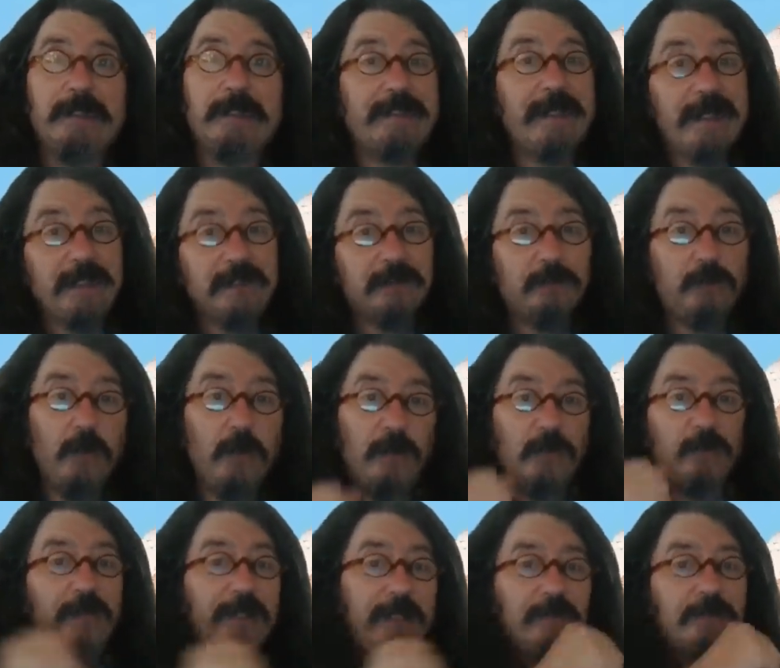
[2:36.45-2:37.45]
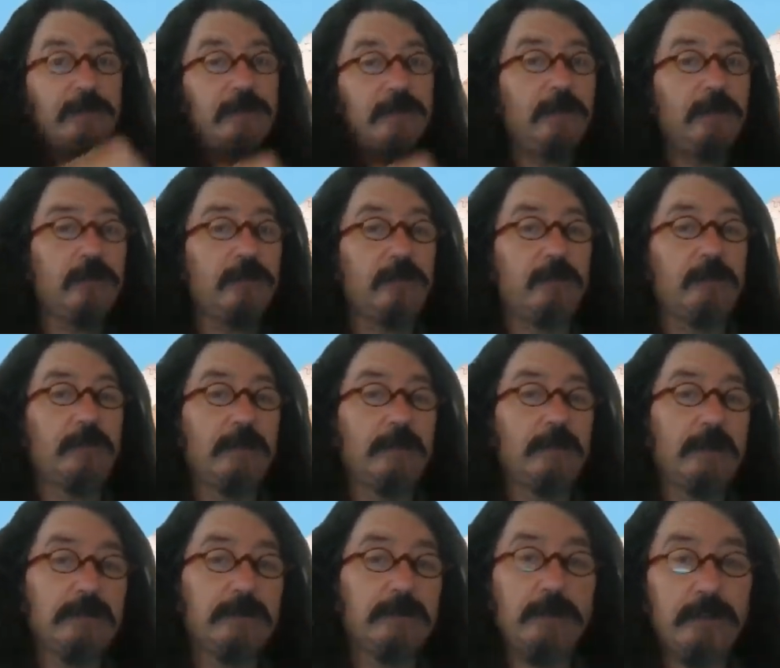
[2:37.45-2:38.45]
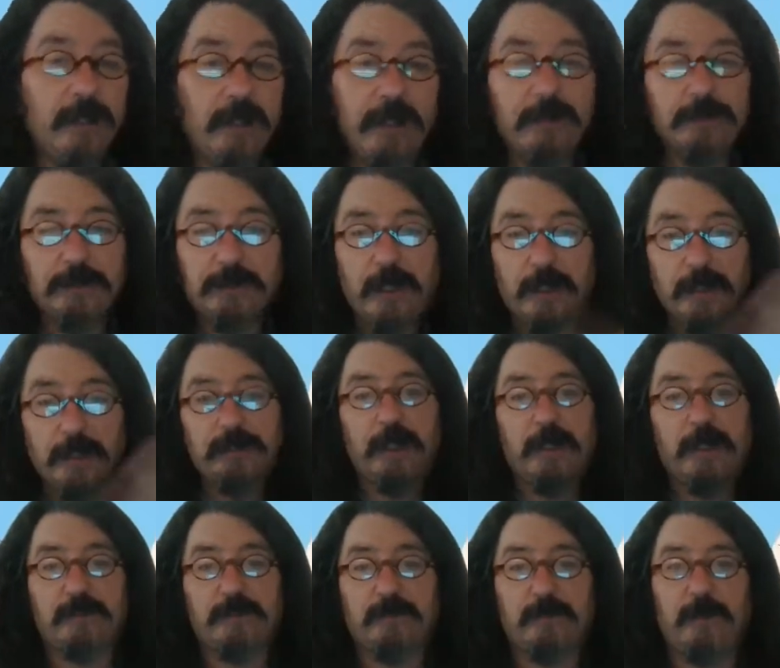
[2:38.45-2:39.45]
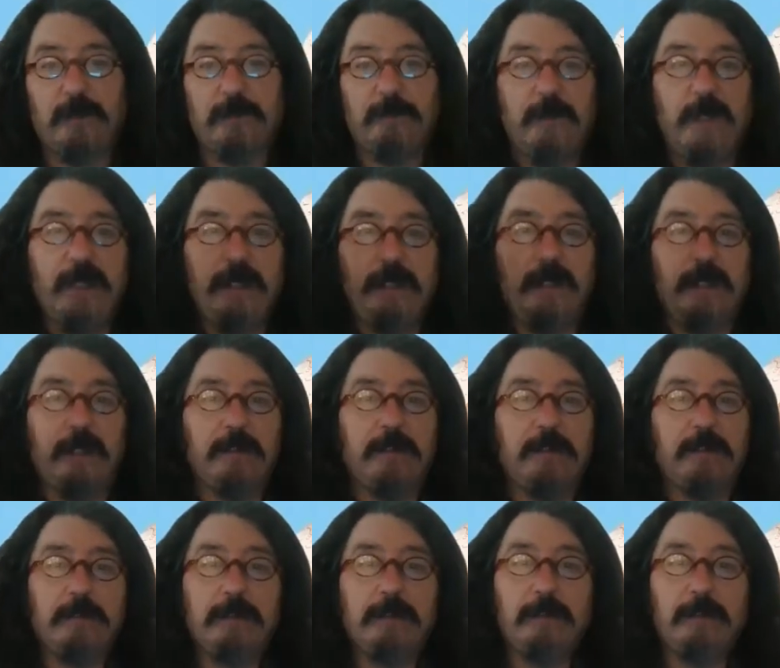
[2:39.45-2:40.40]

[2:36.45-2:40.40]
That's what we do. So you can't judge us for invading,